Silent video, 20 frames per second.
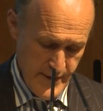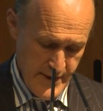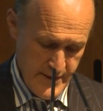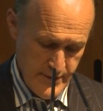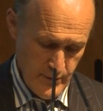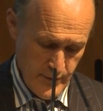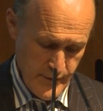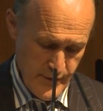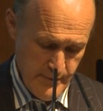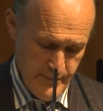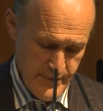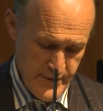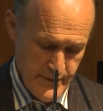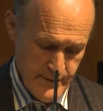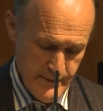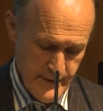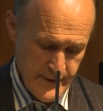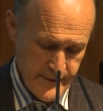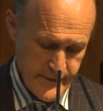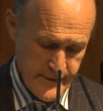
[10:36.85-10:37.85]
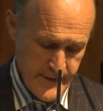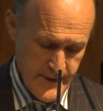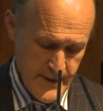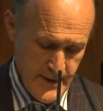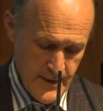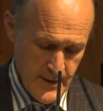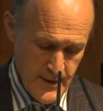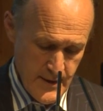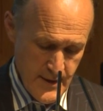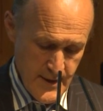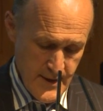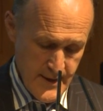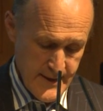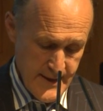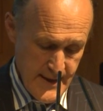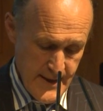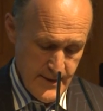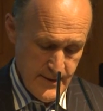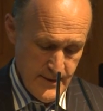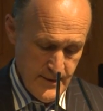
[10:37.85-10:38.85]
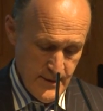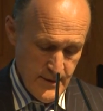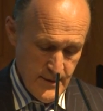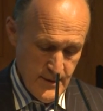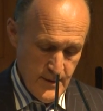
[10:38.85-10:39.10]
and Northumbria University, again,